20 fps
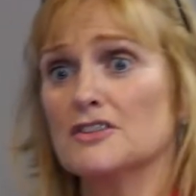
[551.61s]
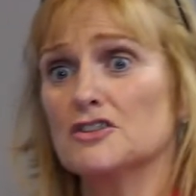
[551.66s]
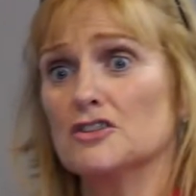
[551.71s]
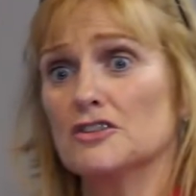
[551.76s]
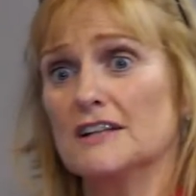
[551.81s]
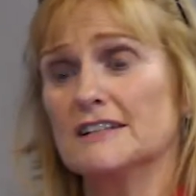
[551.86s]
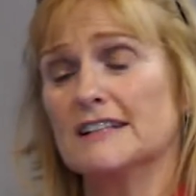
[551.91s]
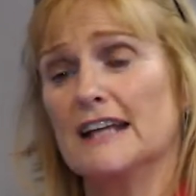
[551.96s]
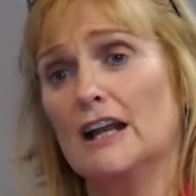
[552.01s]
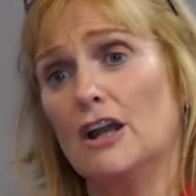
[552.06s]
So
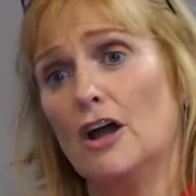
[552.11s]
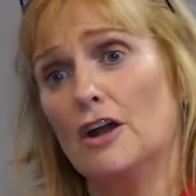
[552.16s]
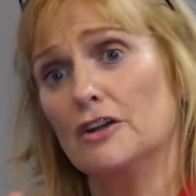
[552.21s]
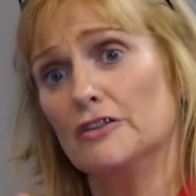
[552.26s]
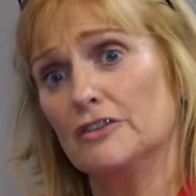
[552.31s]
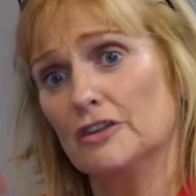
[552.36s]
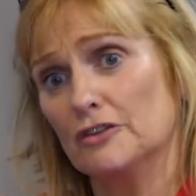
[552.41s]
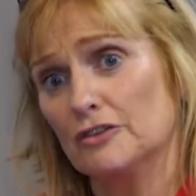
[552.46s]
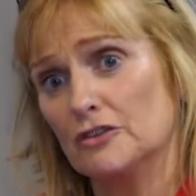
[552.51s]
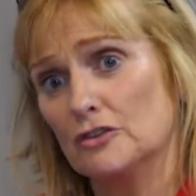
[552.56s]
they say a lot
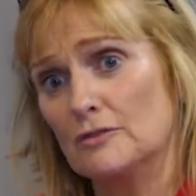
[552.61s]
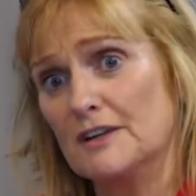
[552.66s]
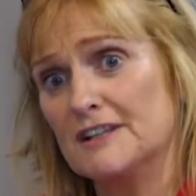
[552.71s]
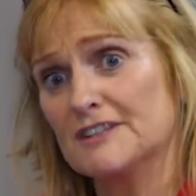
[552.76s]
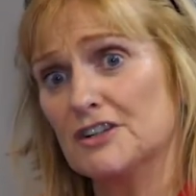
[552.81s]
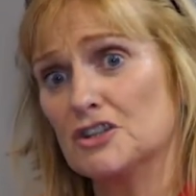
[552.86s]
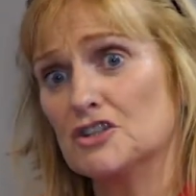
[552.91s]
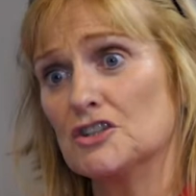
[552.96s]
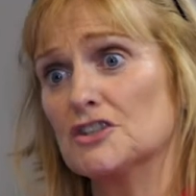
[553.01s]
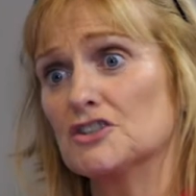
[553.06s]
of the
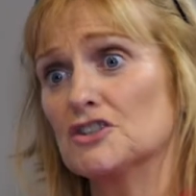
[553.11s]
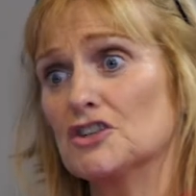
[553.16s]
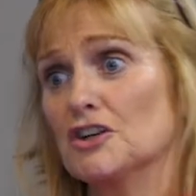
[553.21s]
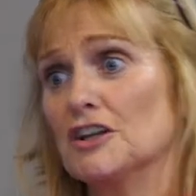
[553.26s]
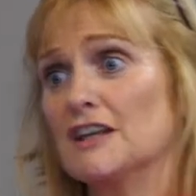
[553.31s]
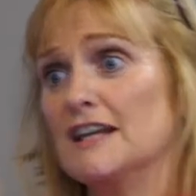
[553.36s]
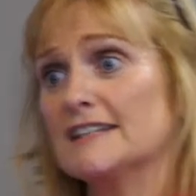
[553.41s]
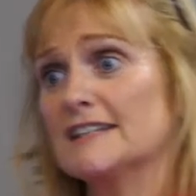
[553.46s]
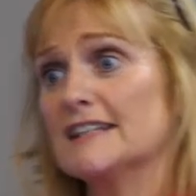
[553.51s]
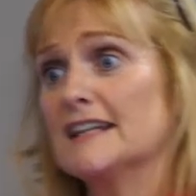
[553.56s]
research is
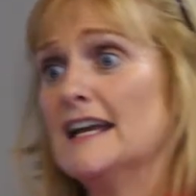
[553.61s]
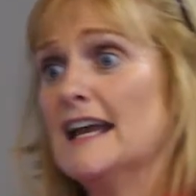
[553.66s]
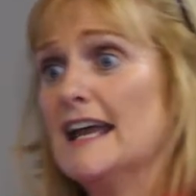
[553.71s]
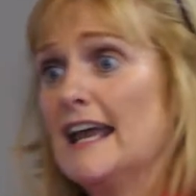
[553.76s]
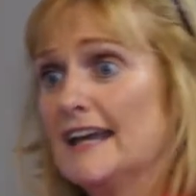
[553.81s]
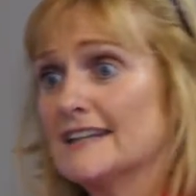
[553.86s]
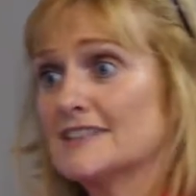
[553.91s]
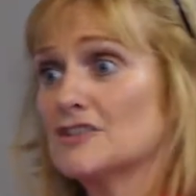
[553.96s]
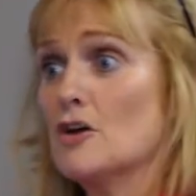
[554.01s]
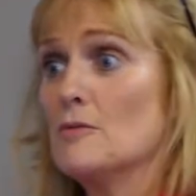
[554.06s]
done is
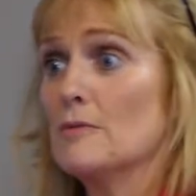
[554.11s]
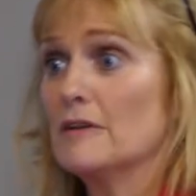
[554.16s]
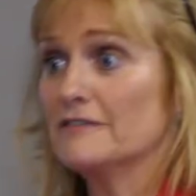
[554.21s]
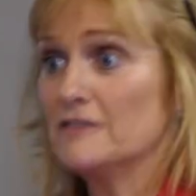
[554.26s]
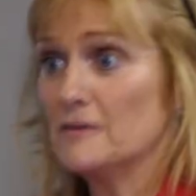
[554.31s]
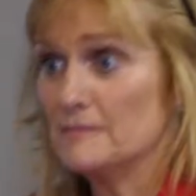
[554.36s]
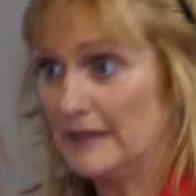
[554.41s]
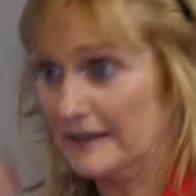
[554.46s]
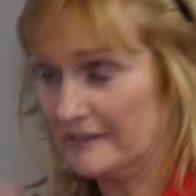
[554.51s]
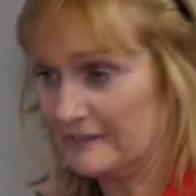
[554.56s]
coming
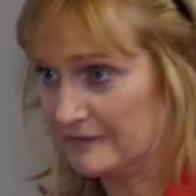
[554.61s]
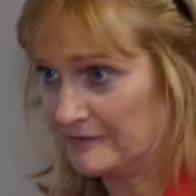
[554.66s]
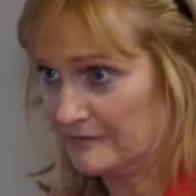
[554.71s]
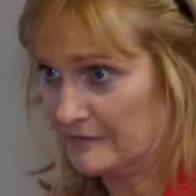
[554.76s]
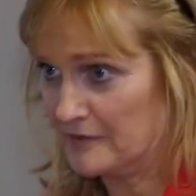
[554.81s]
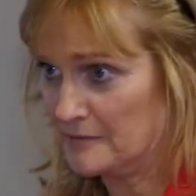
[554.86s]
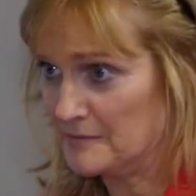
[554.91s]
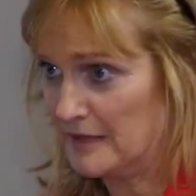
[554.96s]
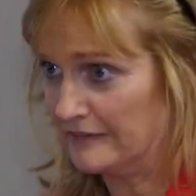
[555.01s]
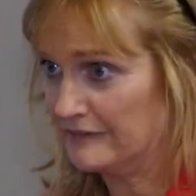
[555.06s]
from
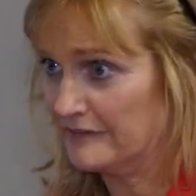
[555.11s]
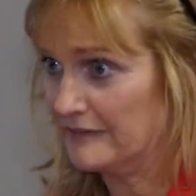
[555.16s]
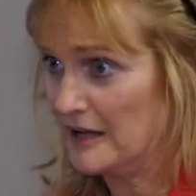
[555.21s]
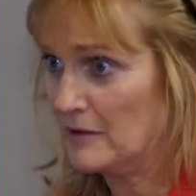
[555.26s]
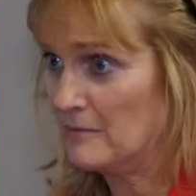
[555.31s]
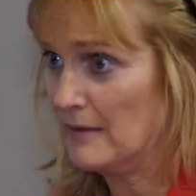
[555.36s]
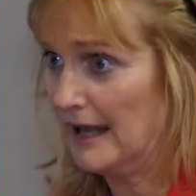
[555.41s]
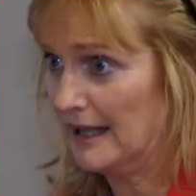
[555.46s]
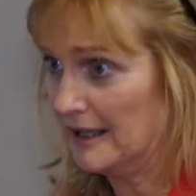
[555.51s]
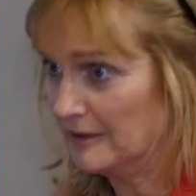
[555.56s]
that
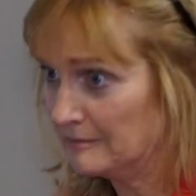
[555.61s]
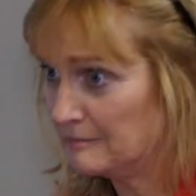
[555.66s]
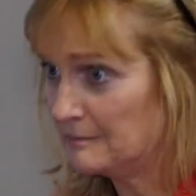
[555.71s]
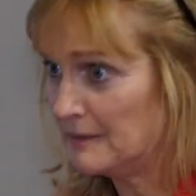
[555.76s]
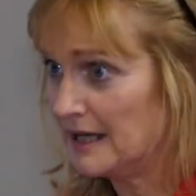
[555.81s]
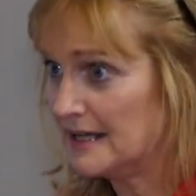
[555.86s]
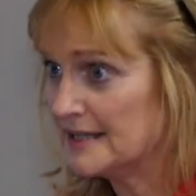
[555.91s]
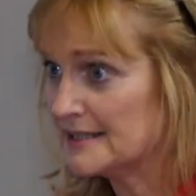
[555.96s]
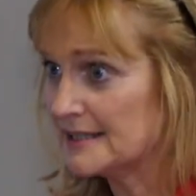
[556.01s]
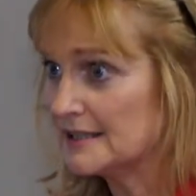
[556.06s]
female
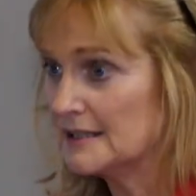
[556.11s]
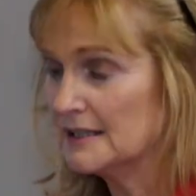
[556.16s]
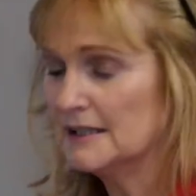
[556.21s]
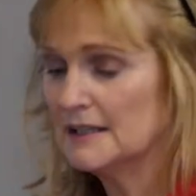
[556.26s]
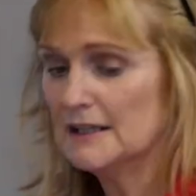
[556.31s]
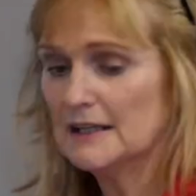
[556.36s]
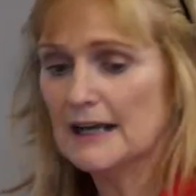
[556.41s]
piece.